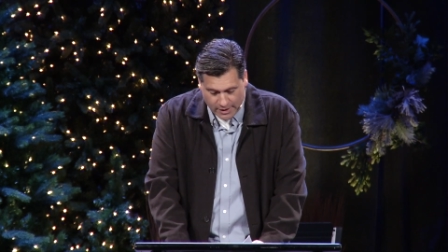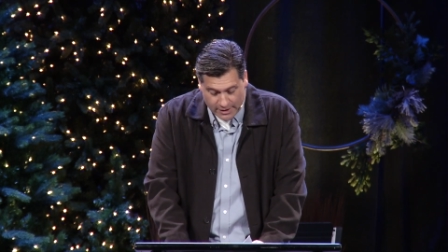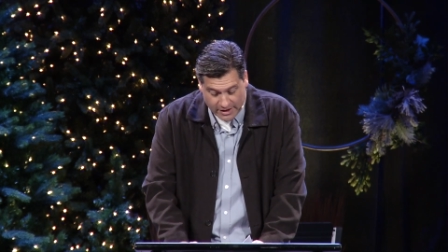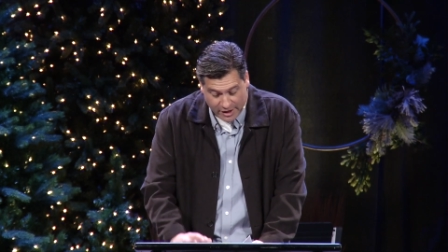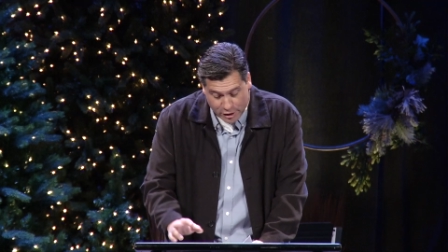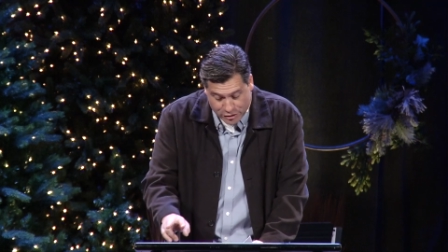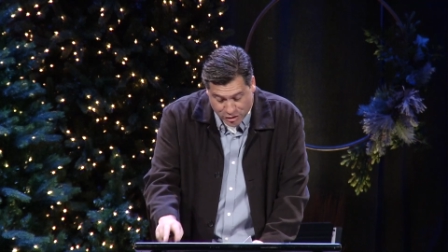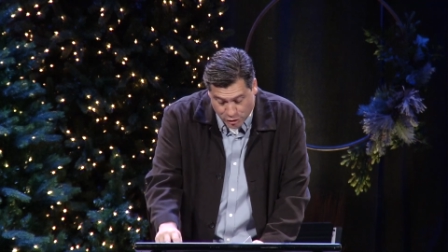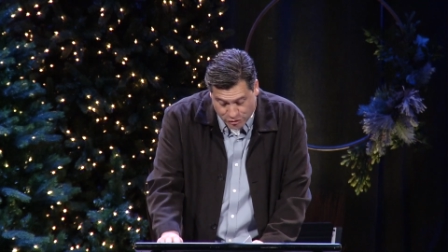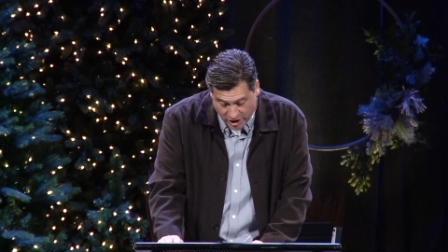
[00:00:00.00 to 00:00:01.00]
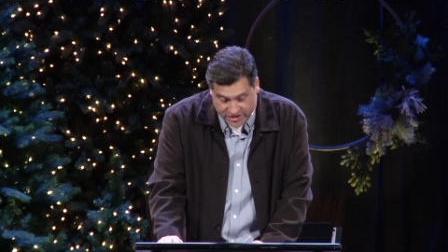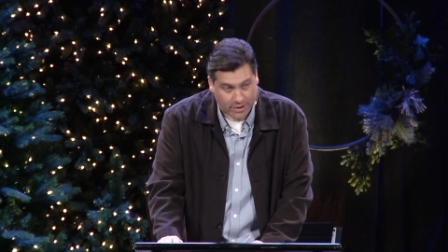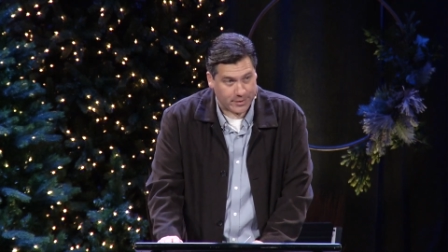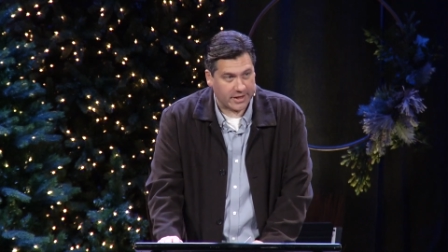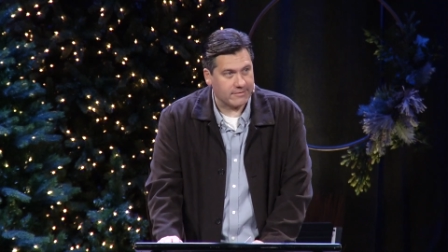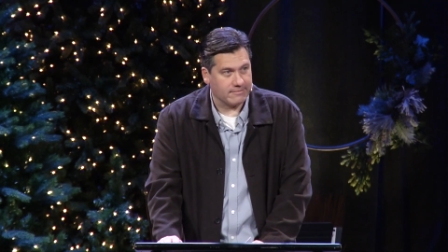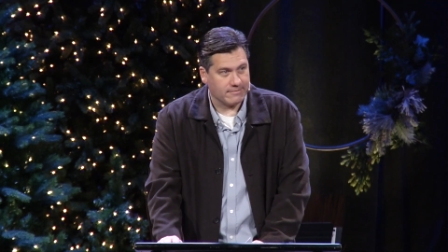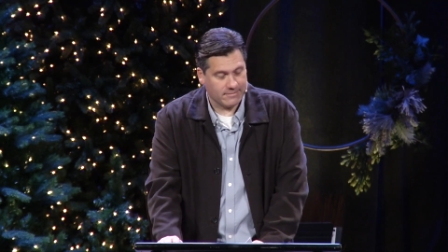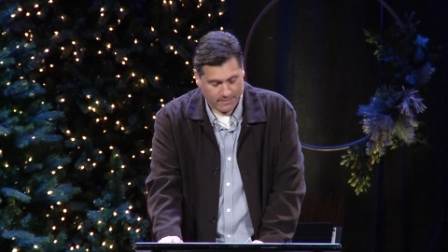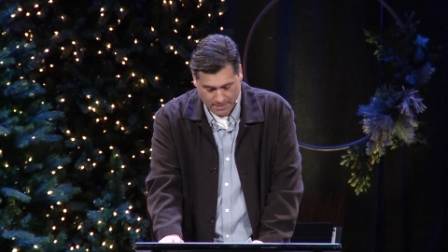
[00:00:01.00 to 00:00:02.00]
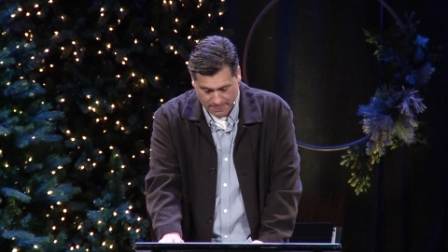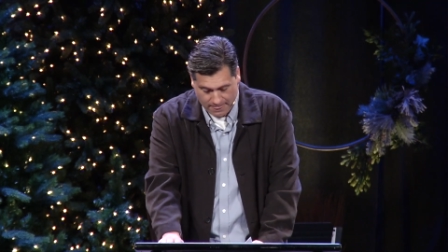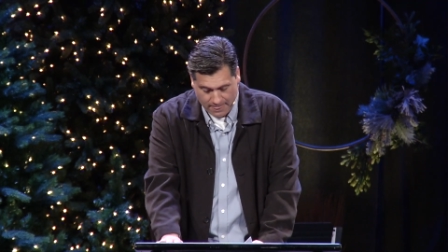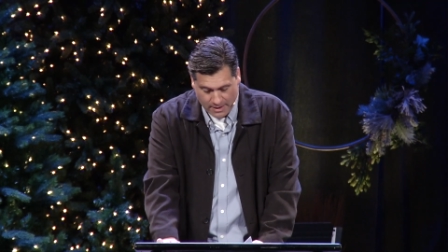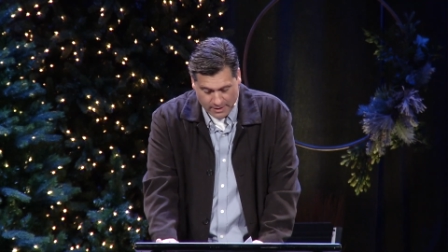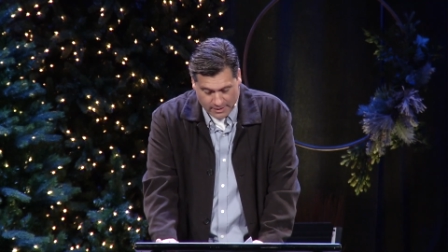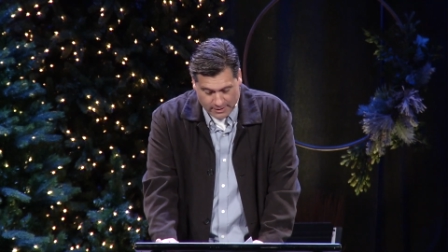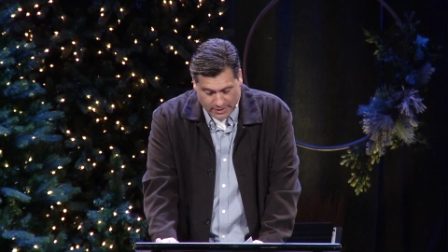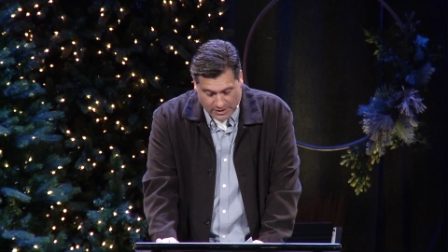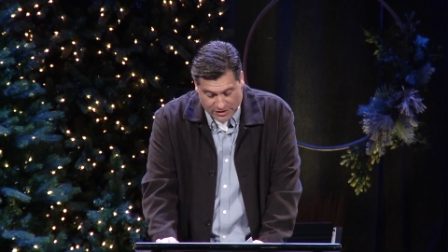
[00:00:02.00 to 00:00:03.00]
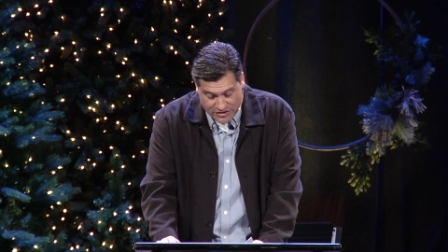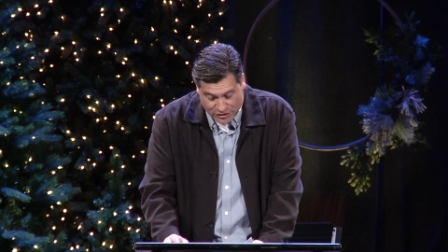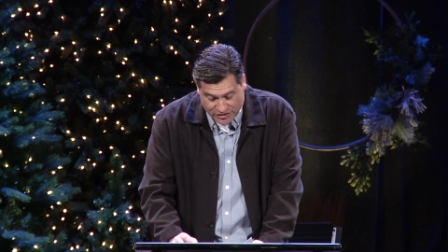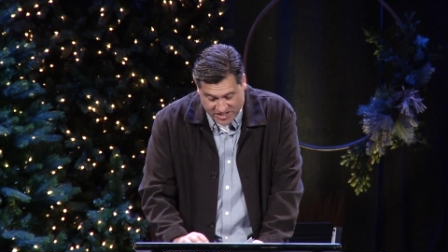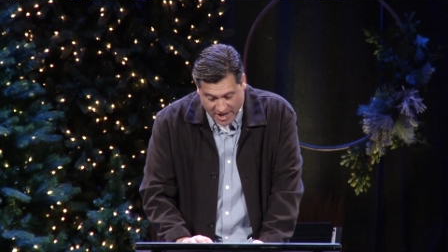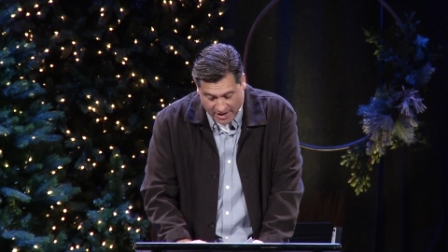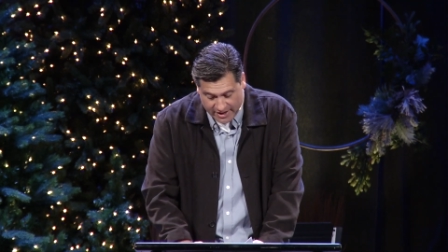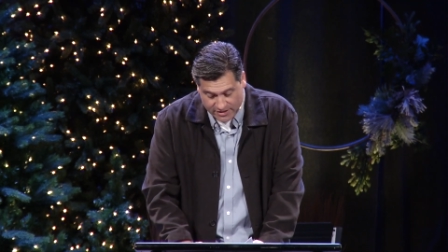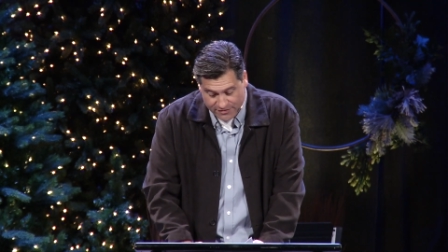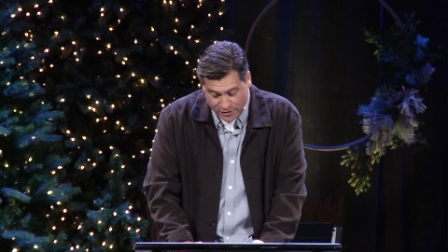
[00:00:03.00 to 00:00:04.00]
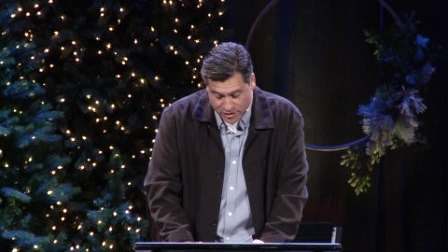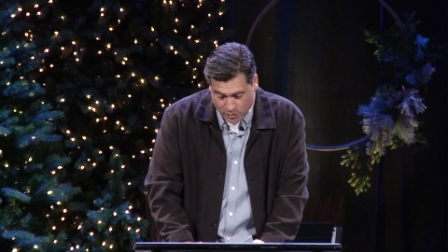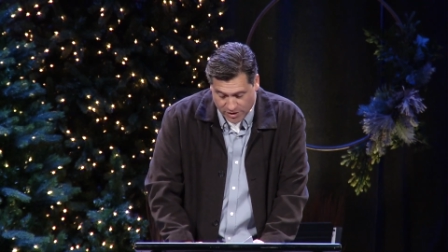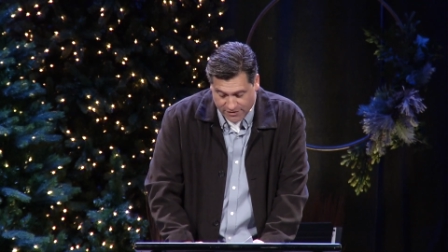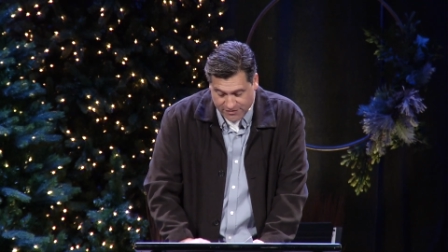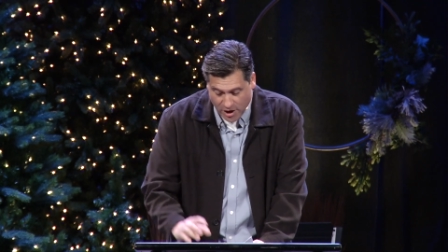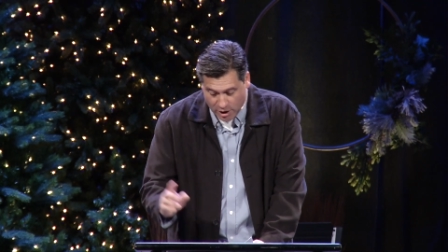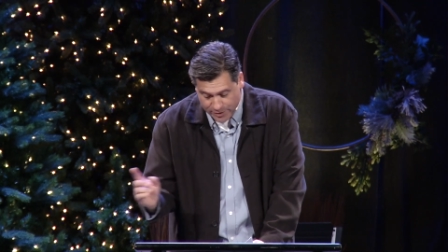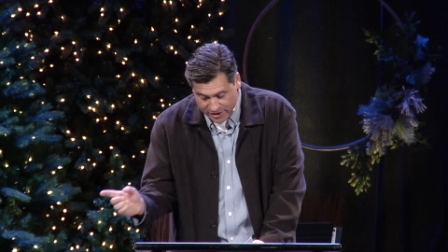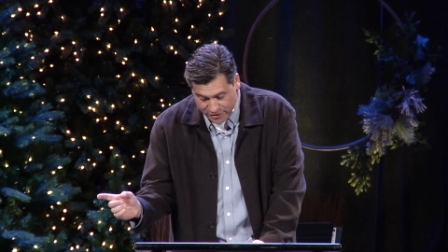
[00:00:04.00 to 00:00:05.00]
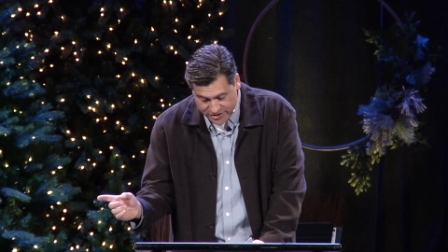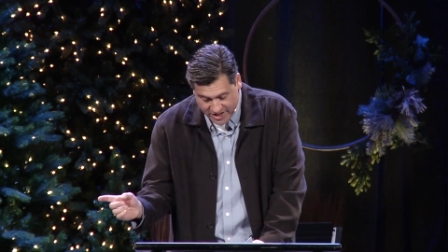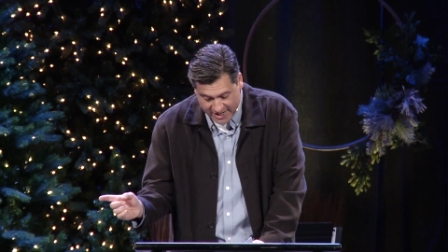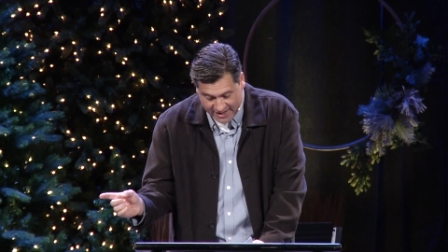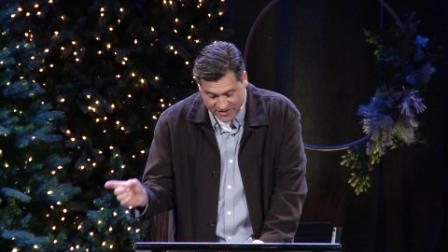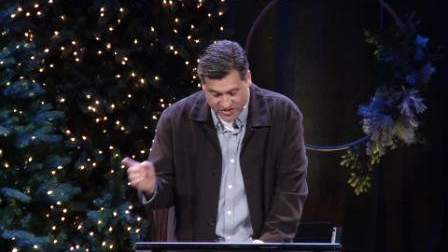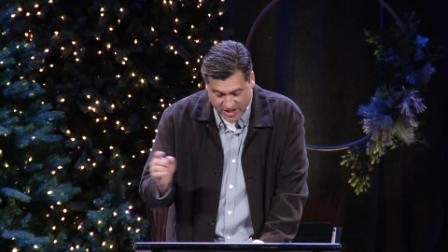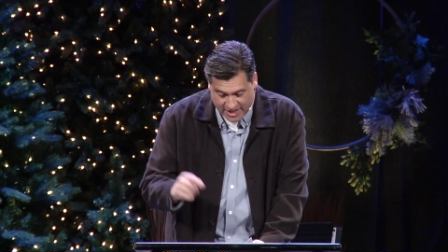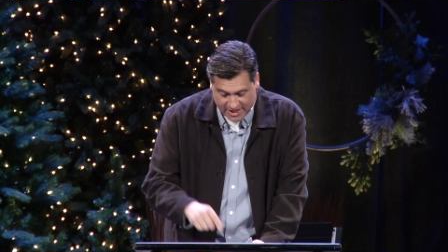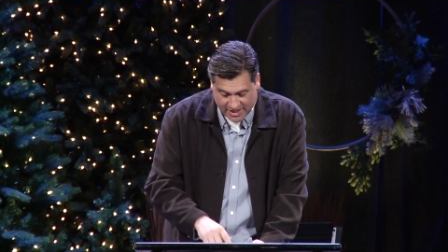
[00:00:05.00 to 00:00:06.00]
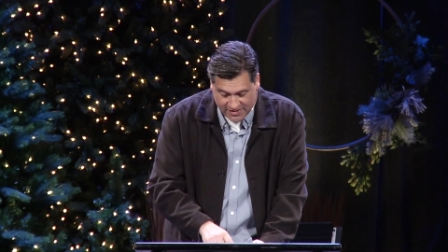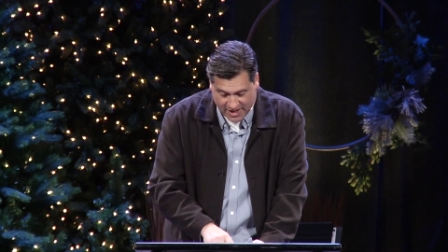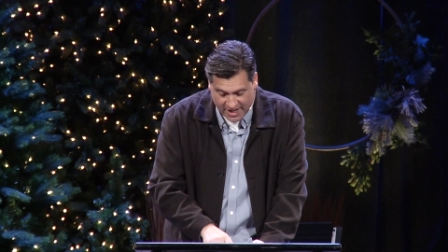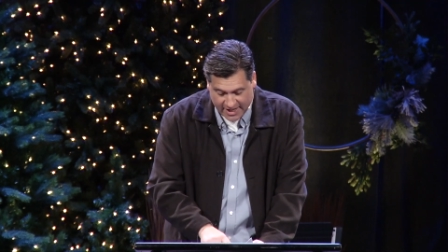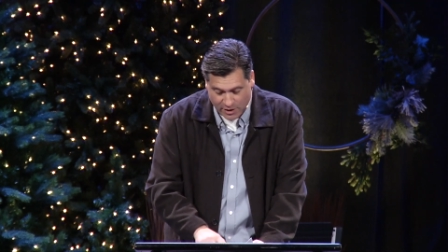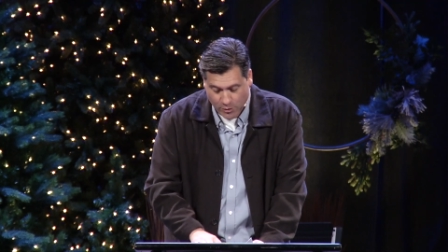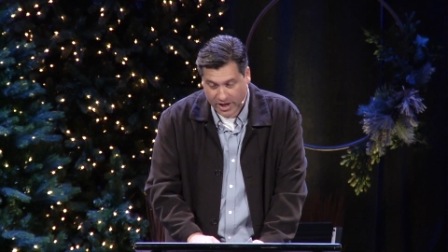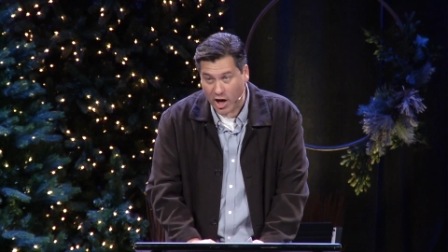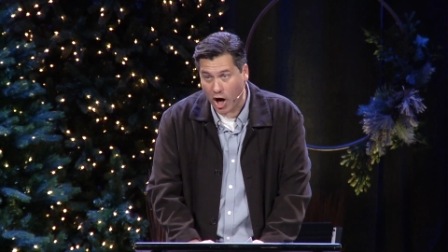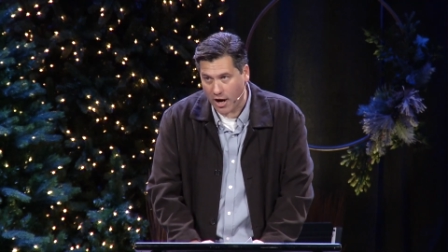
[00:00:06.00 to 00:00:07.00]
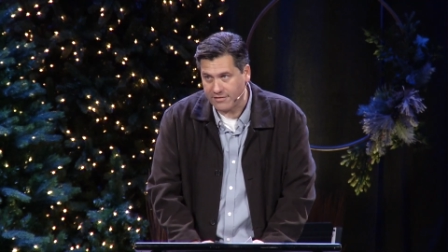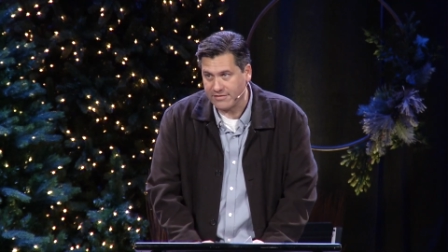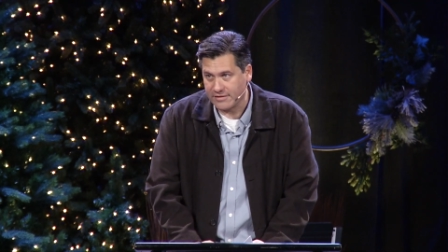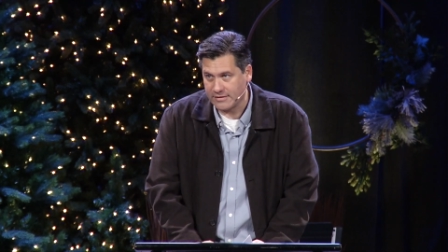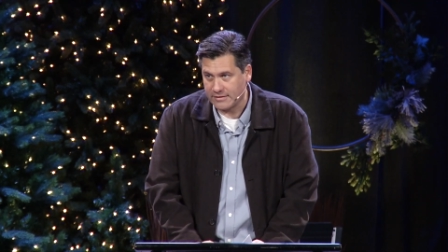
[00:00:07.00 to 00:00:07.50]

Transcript: They're going to use two drugs on me. This Thursday, I'll get the first one. The following Thursday, I get the second, and then I get a week off.